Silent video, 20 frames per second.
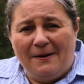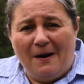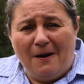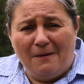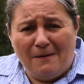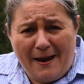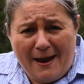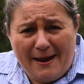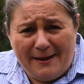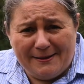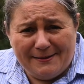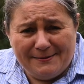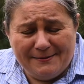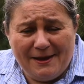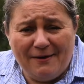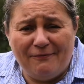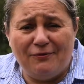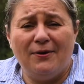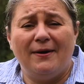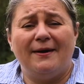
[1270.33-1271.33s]
All right,
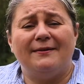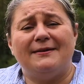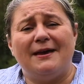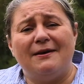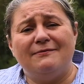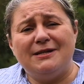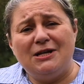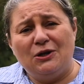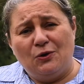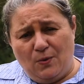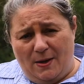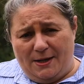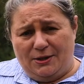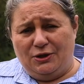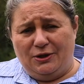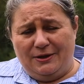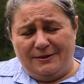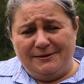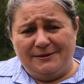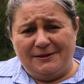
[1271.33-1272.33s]
if you guys have any
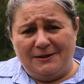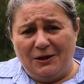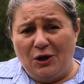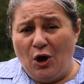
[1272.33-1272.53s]
questions,